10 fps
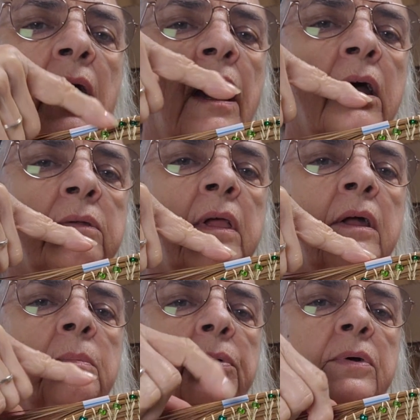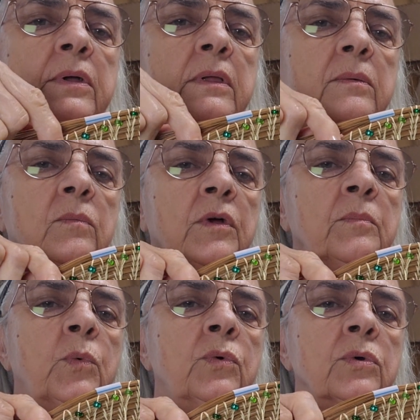I'll now put one
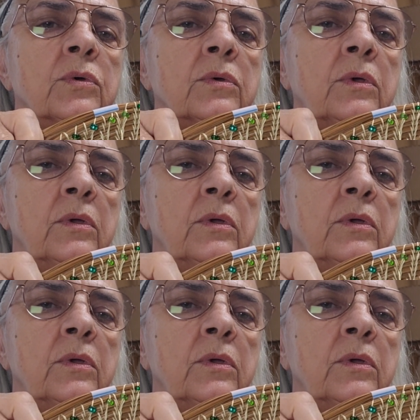more